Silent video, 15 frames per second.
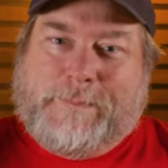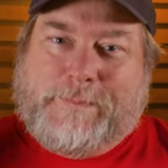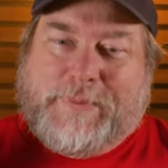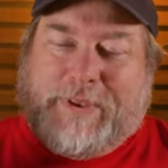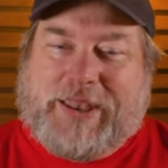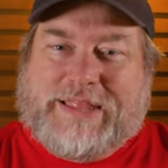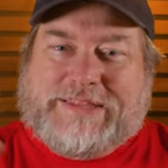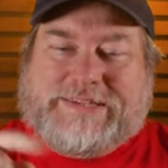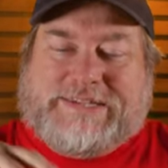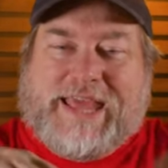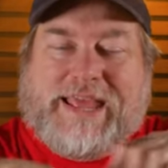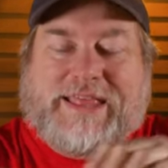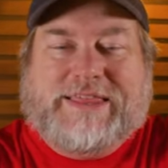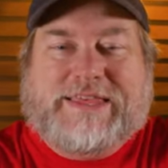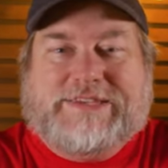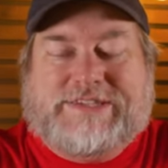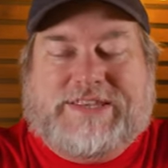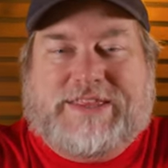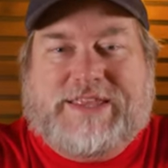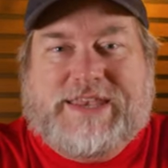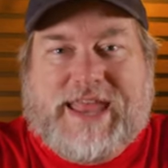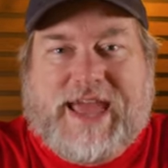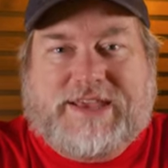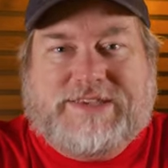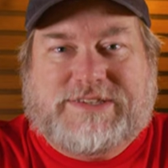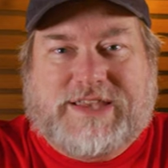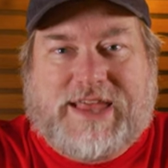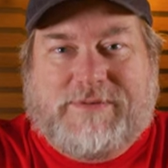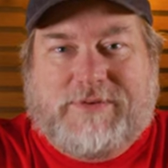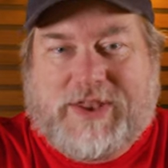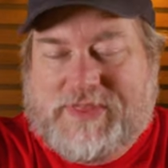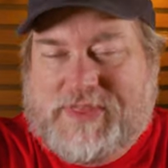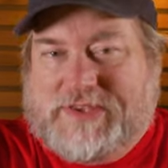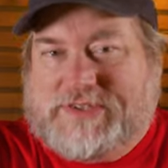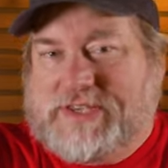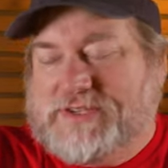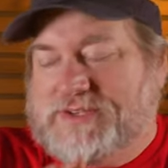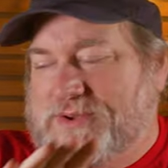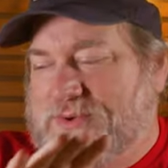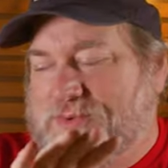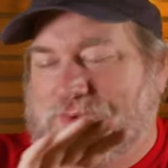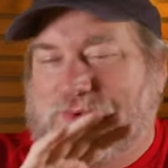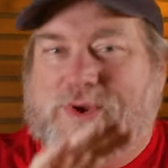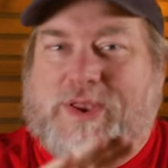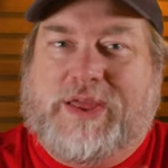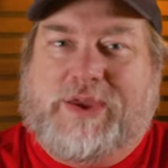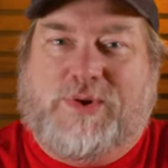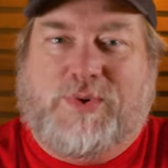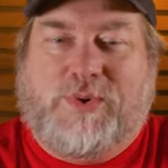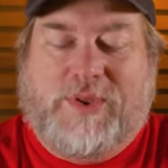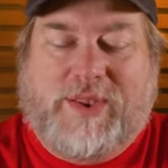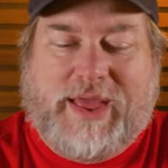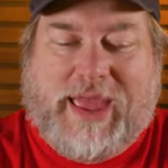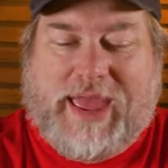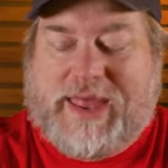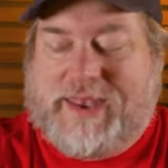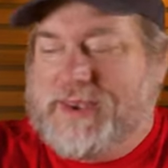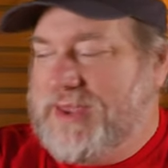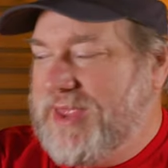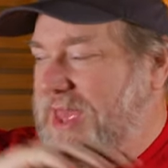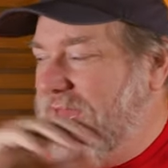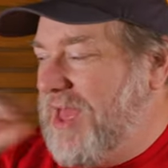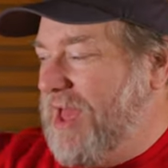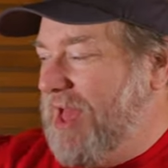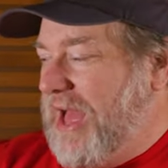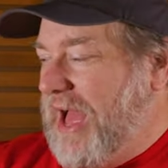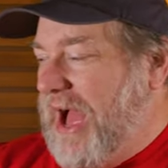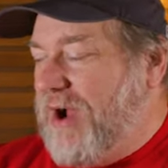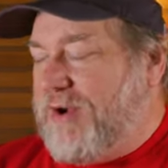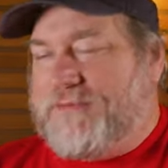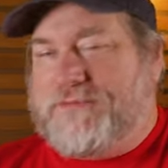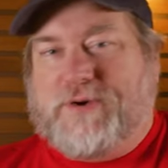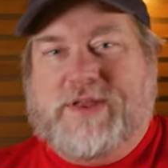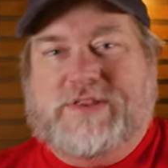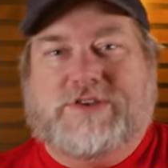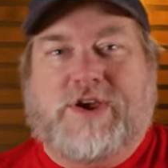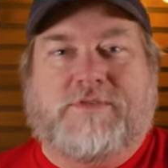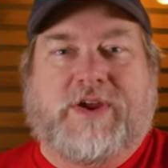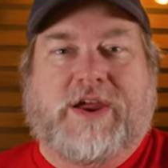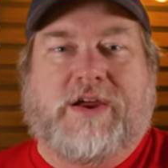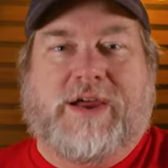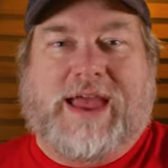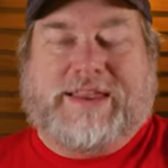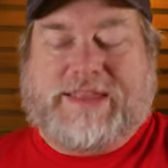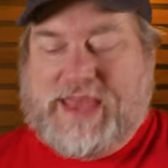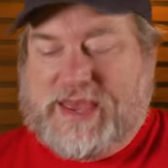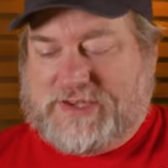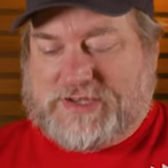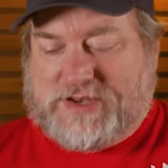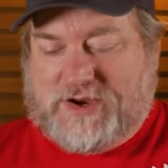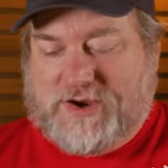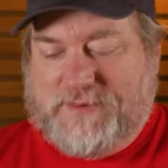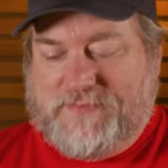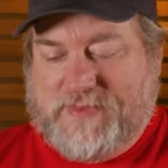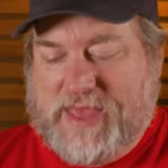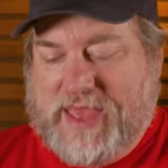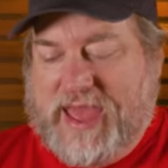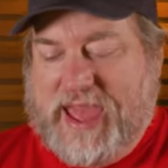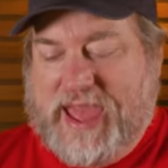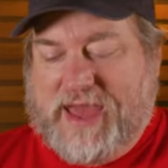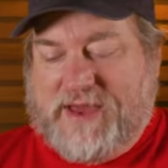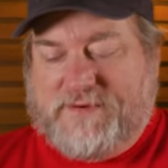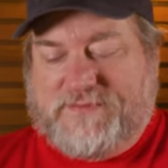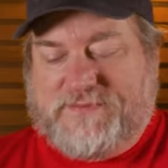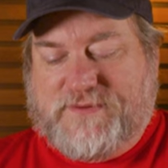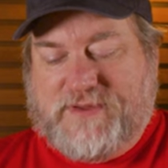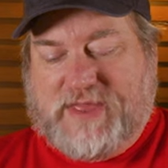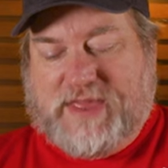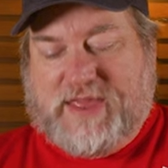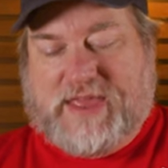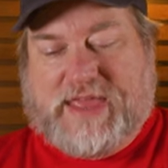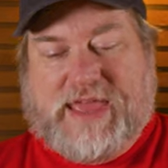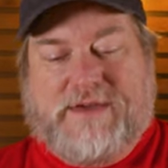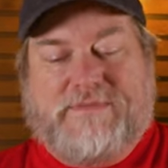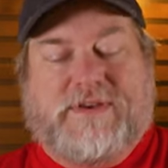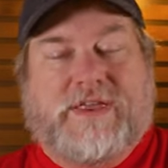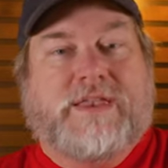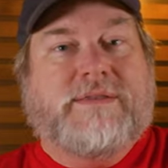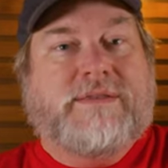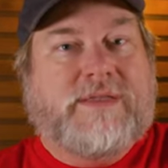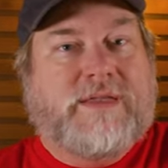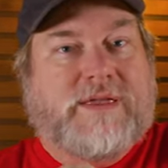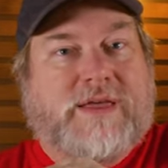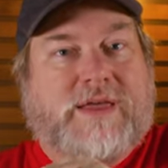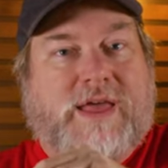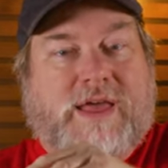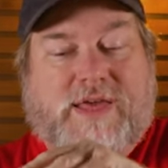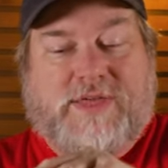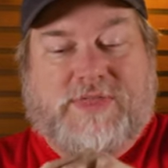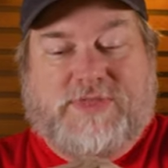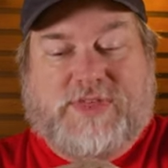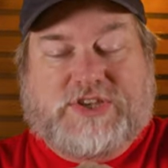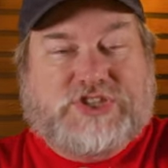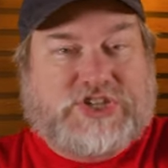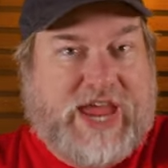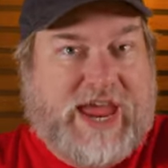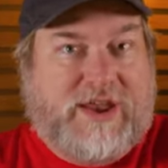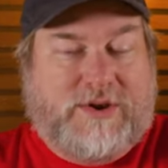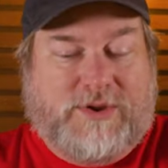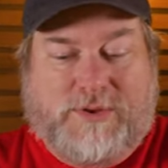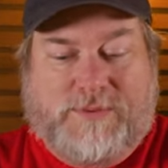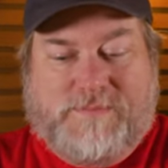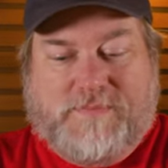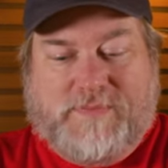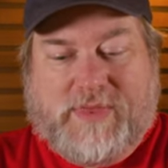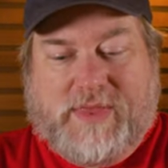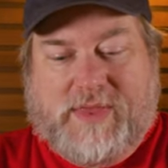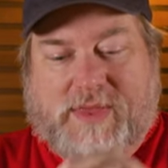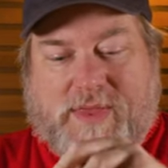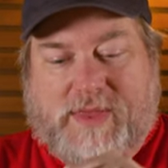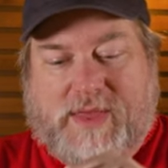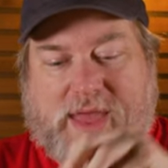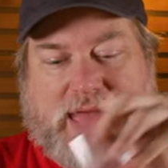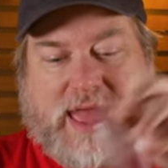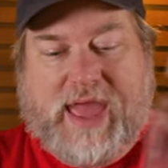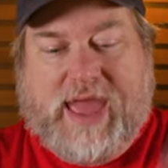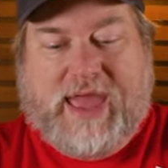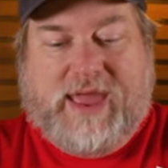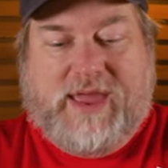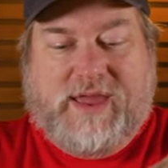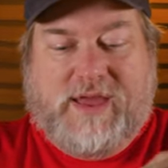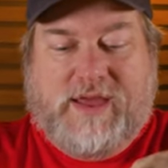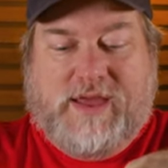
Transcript: But let's take this to the next level. And this is really cool. And our friends over here at Kessler have given the channel a,